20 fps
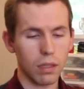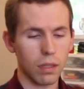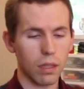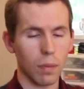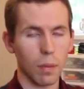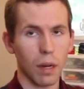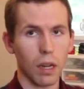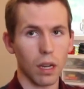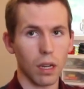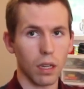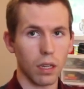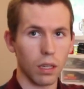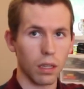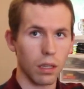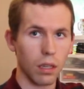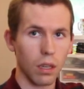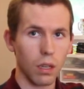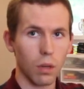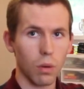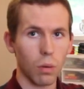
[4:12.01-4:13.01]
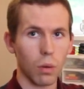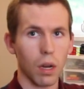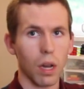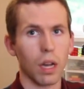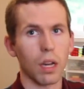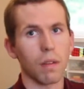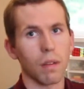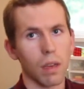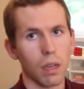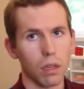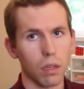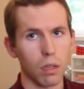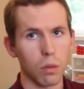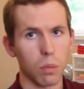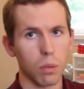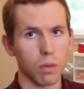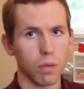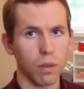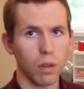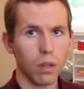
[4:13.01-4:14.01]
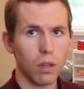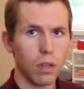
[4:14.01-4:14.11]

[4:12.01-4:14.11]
depending on what kind of angle you prefer.